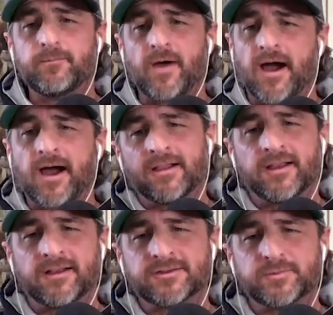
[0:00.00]

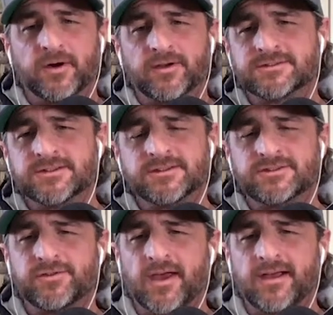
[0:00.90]
highlight experience that
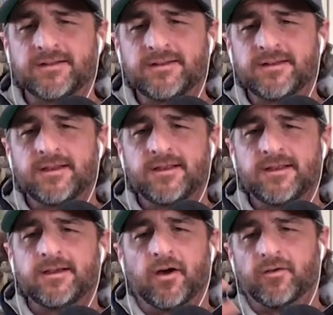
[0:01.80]
you've had
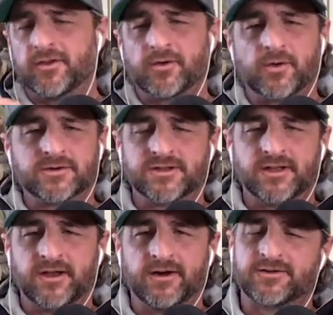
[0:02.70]
over the course of the
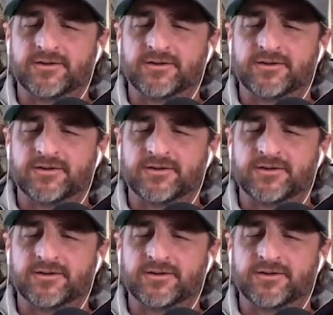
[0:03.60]
years.